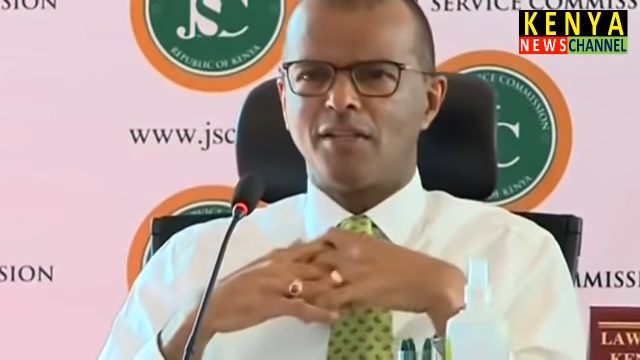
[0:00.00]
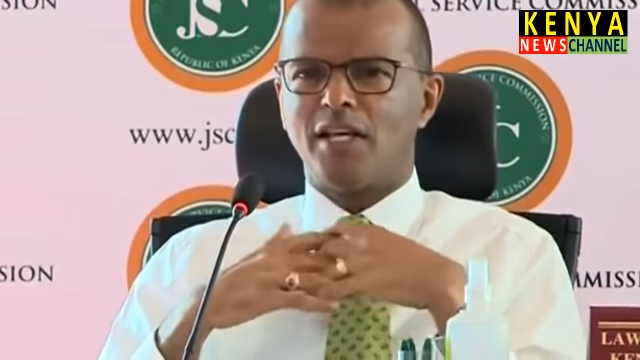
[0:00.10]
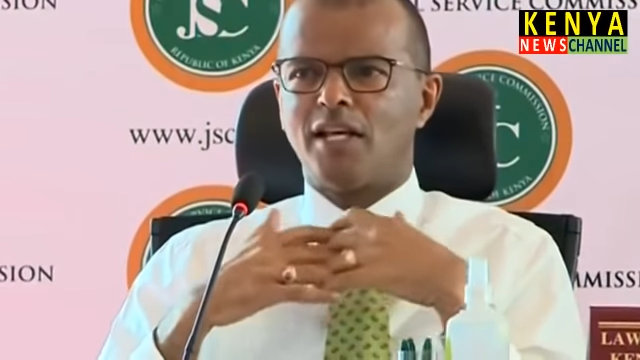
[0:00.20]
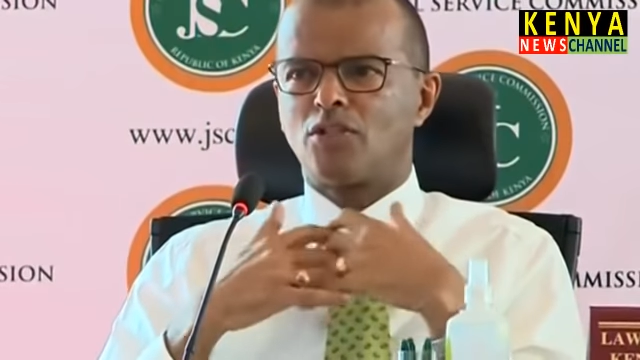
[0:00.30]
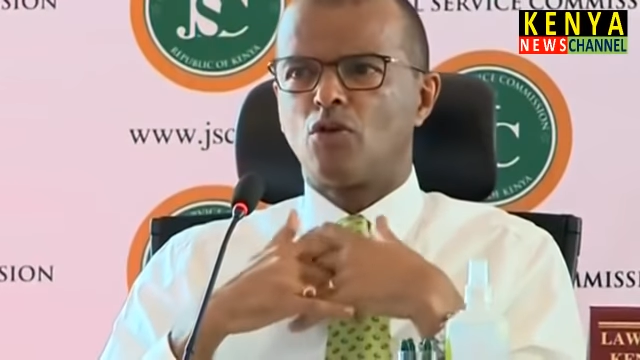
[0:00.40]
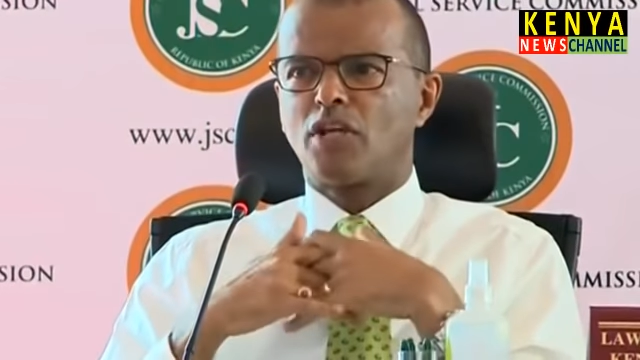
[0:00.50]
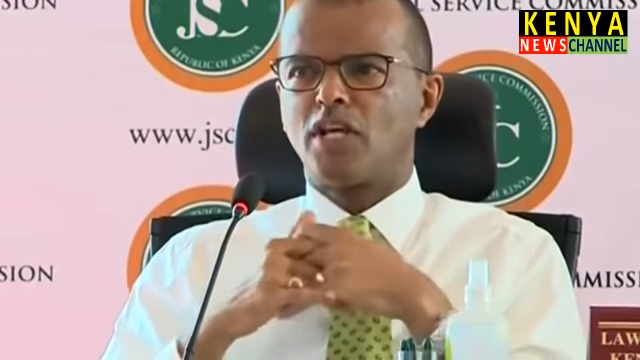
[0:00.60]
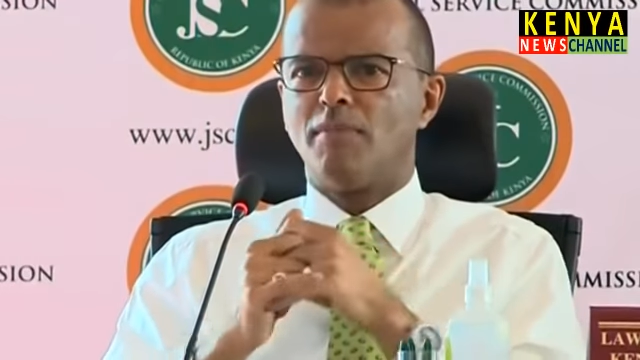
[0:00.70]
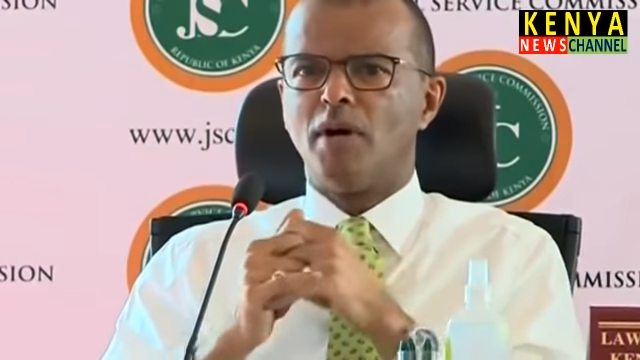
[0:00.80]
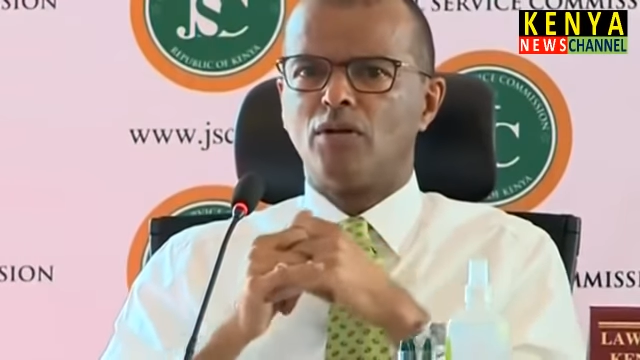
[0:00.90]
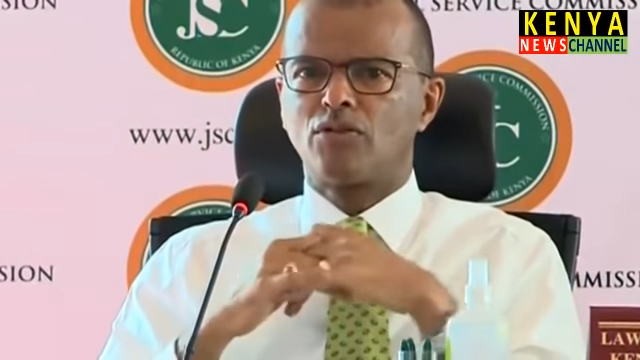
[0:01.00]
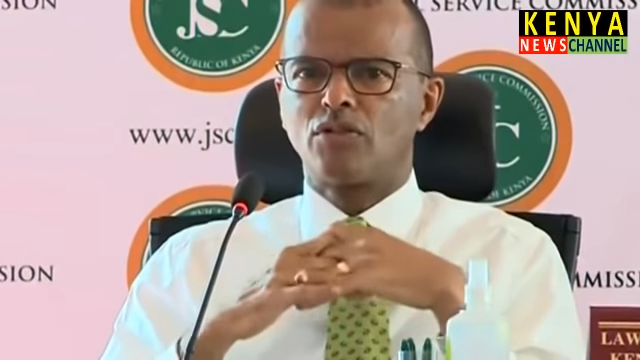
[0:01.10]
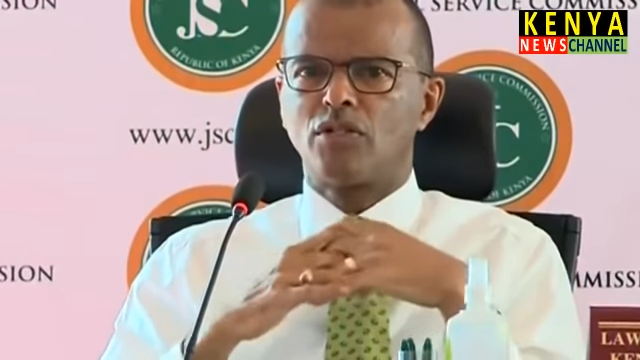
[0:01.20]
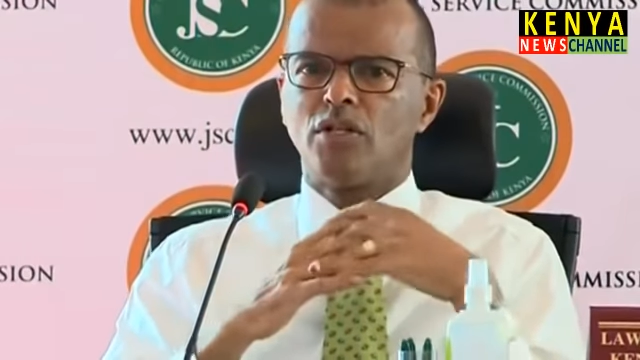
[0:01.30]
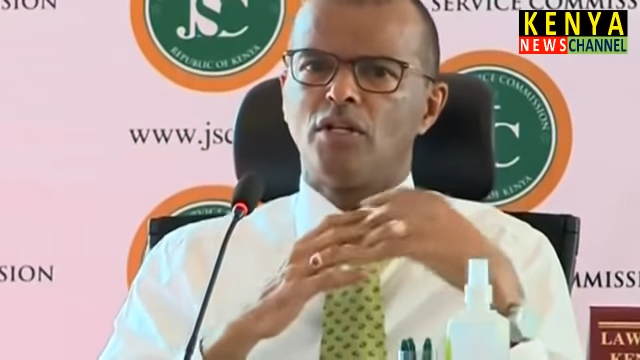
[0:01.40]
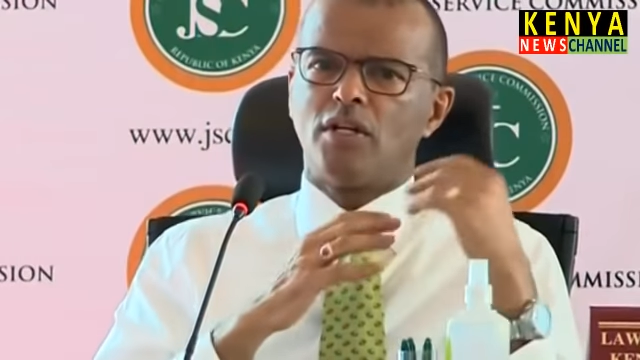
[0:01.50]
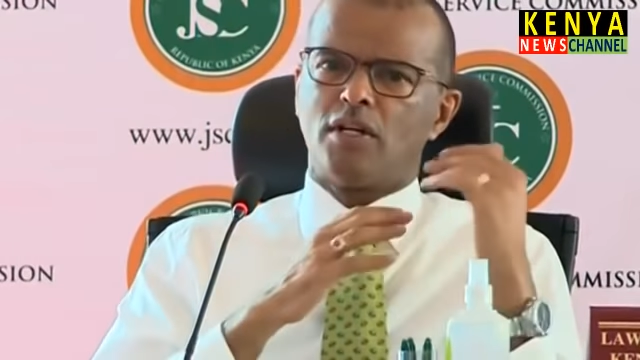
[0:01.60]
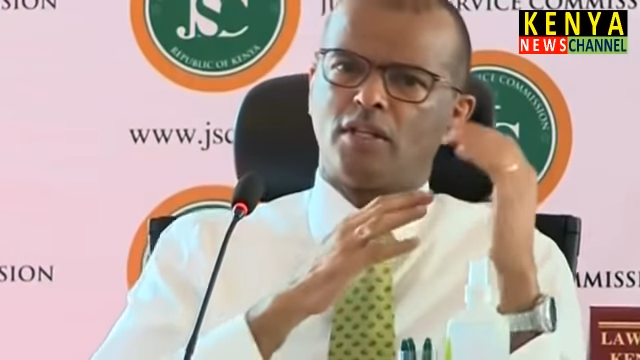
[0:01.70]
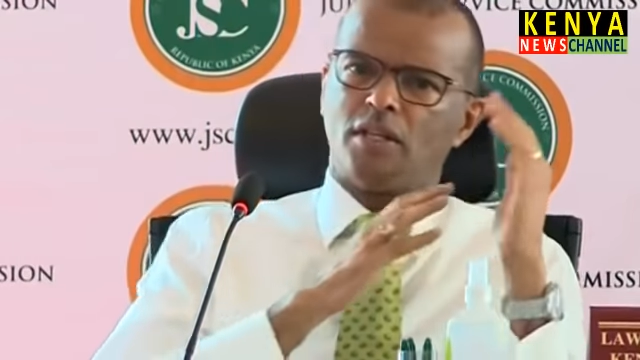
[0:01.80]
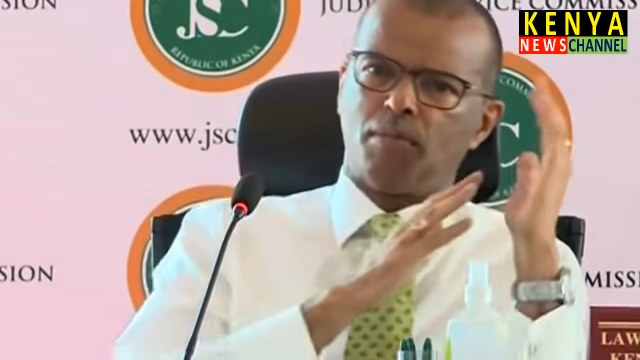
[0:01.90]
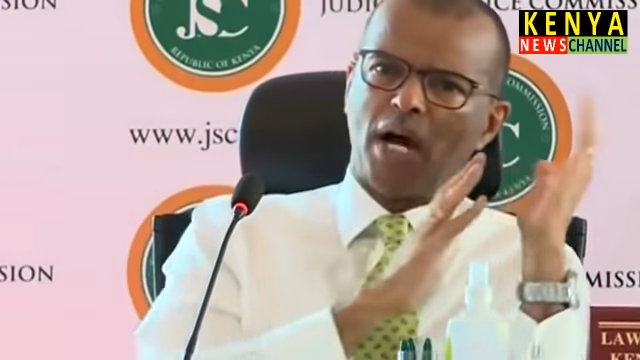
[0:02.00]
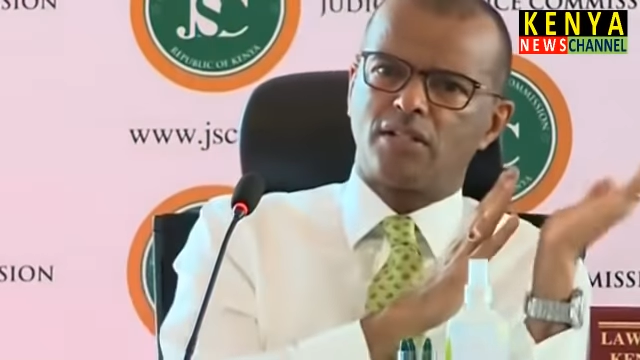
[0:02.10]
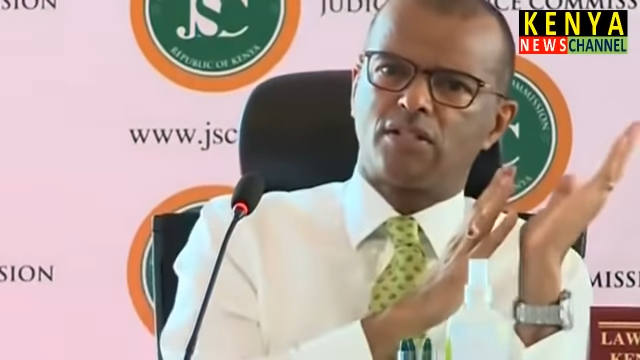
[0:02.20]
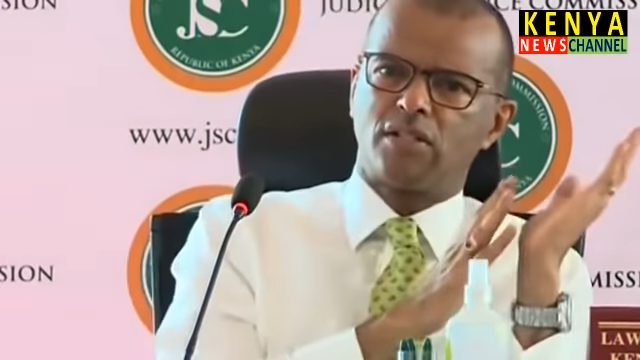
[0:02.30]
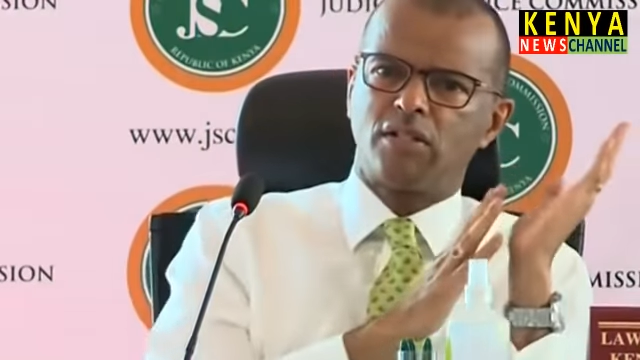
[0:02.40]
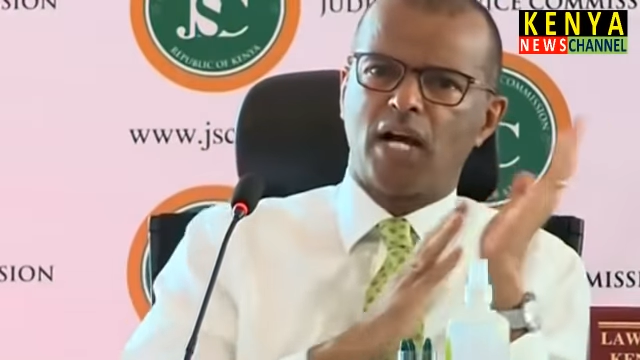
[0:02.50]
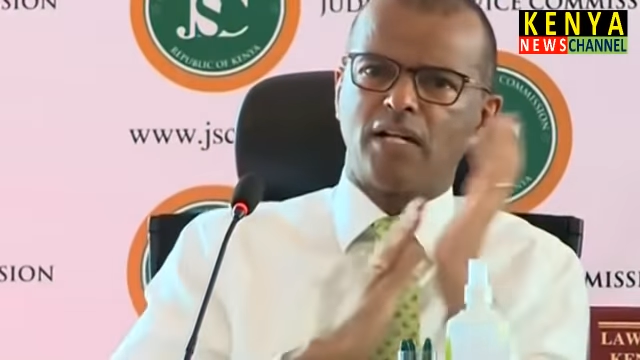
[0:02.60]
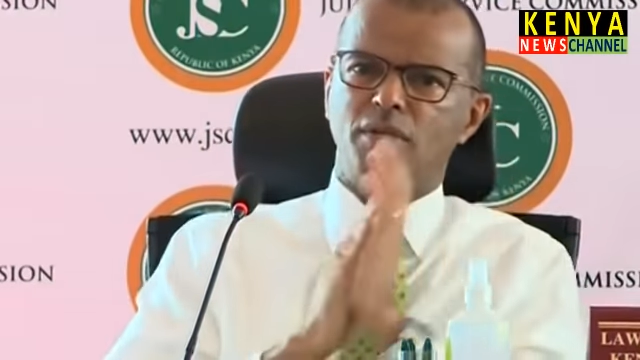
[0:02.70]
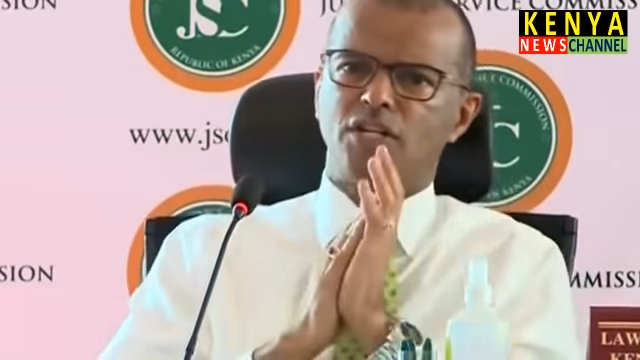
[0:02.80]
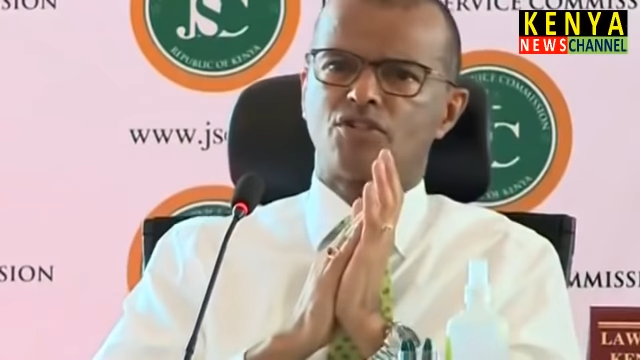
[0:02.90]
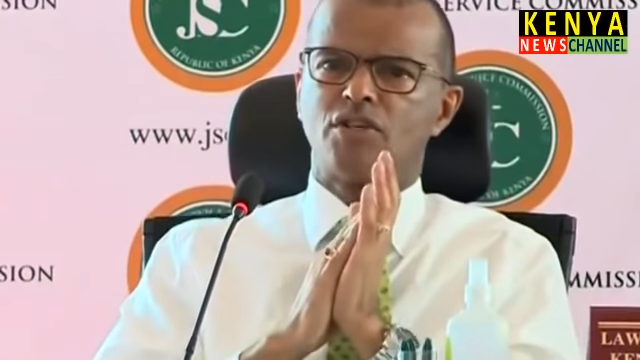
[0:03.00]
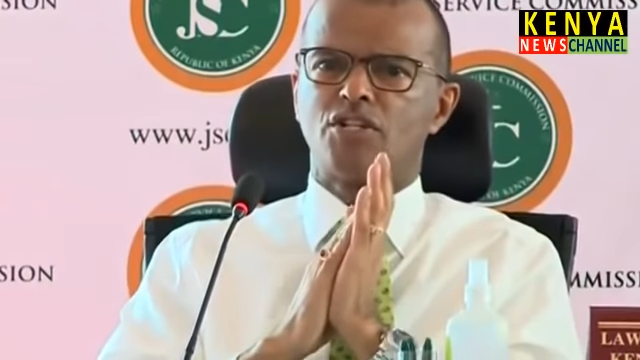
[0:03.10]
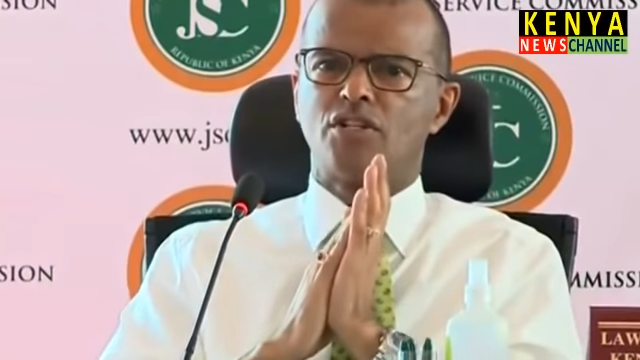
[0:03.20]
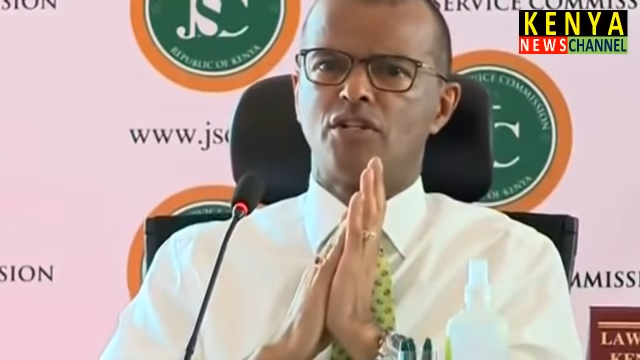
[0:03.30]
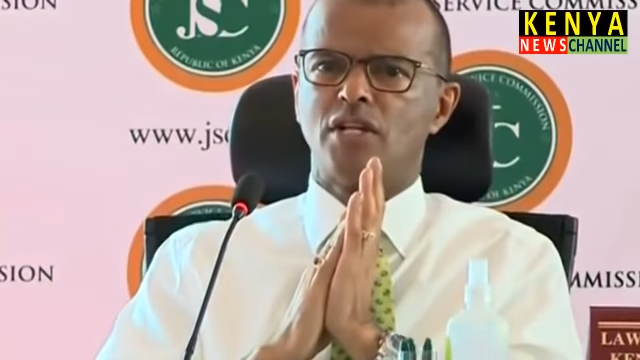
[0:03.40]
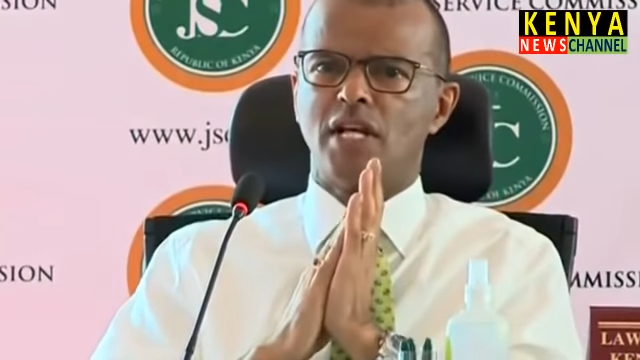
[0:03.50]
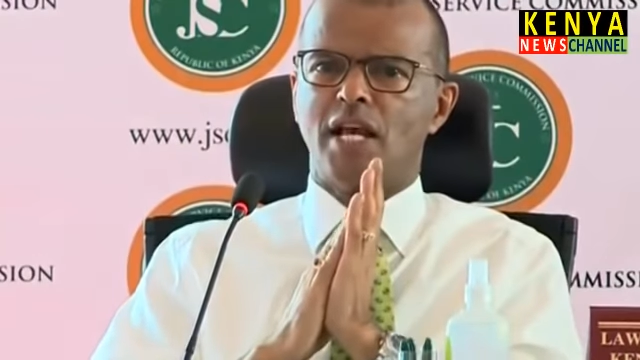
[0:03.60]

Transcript: They are talking about the past administration,